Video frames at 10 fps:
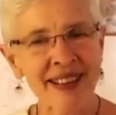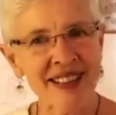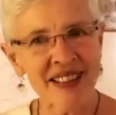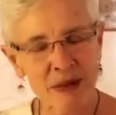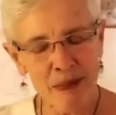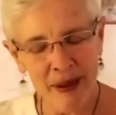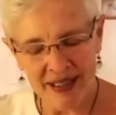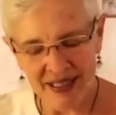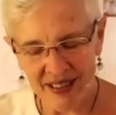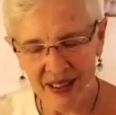I just
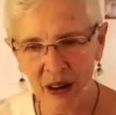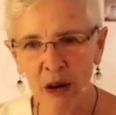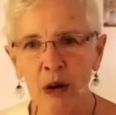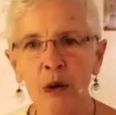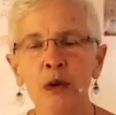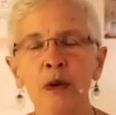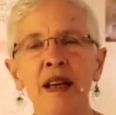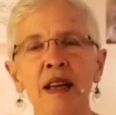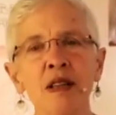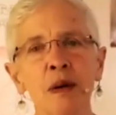mentioned are closer
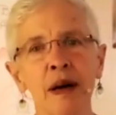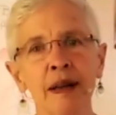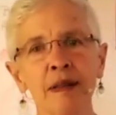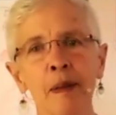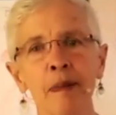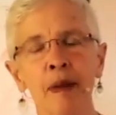into us.